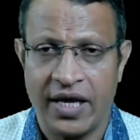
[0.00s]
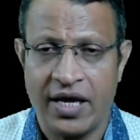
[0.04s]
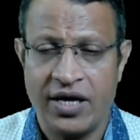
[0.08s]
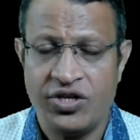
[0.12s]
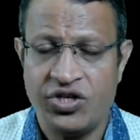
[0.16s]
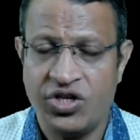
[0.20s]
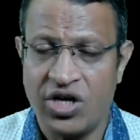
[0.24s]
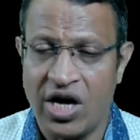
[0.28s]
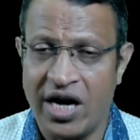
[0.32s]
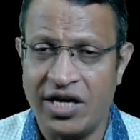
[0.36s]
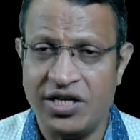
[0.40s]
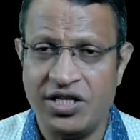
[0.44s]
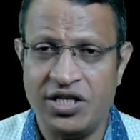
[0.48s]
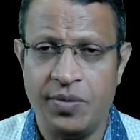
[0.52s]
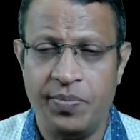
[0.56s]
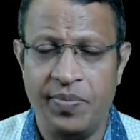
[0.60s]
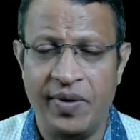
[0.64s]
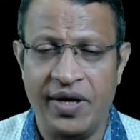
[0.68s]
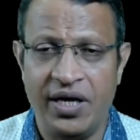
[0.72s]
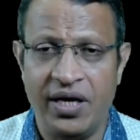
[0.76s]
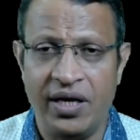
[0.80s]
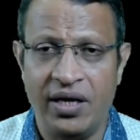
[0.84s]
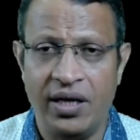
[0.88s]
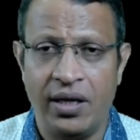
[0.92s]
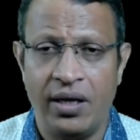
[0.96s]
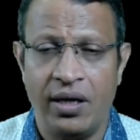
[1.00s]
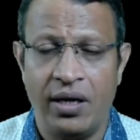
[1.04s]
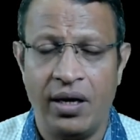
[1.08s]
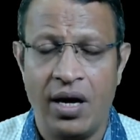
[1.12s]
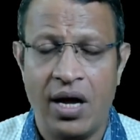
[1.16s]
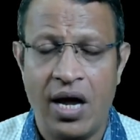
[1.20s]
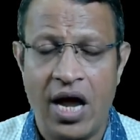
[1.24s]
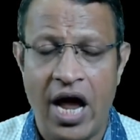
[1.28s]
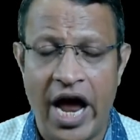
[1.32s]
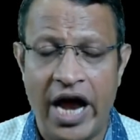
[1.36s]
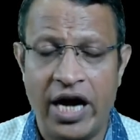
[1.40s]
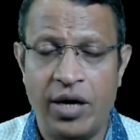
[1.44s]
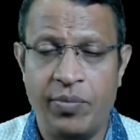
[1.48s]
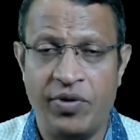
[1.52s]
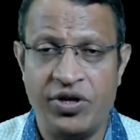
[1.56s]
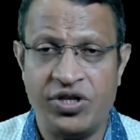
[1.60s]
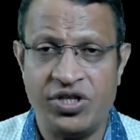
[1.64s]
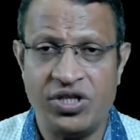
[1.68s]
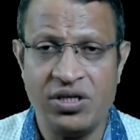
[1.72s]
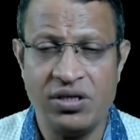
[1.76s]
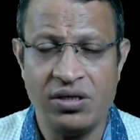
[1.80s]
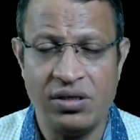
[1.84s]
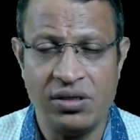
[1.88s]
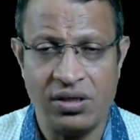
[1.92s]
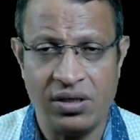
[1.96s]
ChatGPT, and
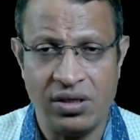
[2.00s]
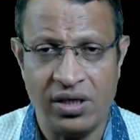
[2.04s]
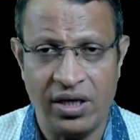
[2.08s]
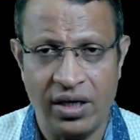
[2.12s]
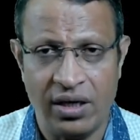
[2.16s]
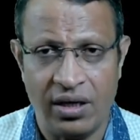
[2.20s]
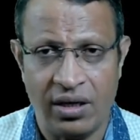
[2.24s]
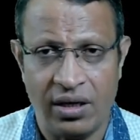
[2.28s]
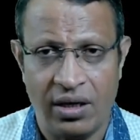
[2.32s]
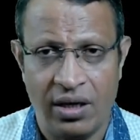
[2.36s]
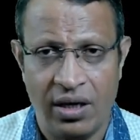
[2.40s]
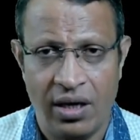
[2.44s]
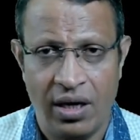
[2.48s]
machine learning